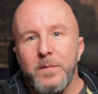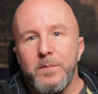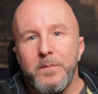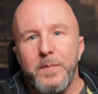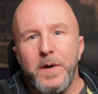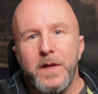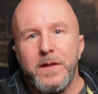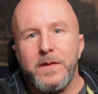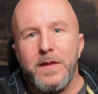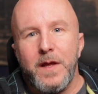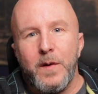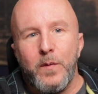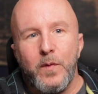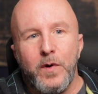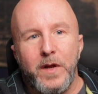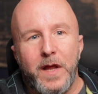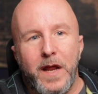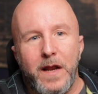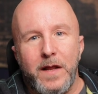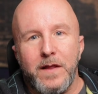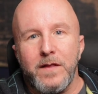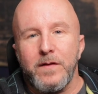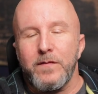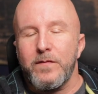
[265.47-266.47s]
but they were
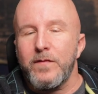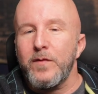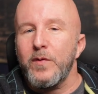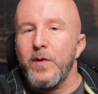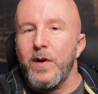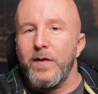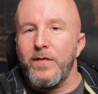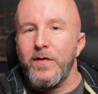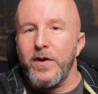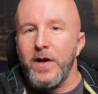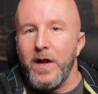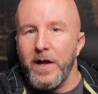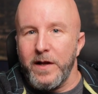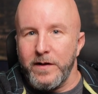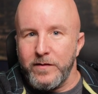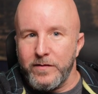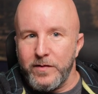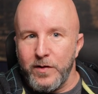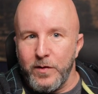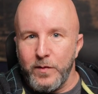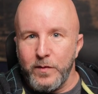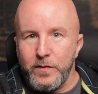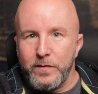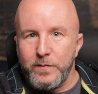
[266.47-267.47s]
getting the food every night.
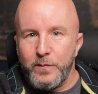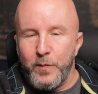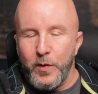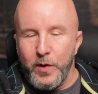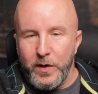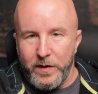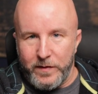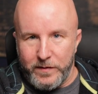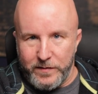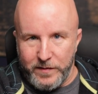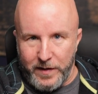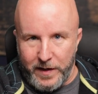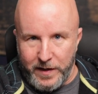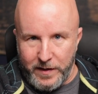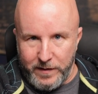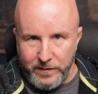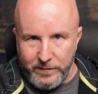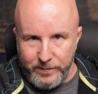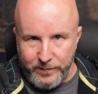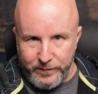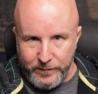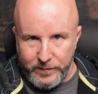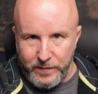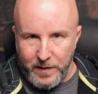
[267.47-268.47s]
So it was pretty
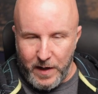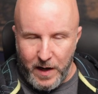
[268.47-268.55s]
exciting.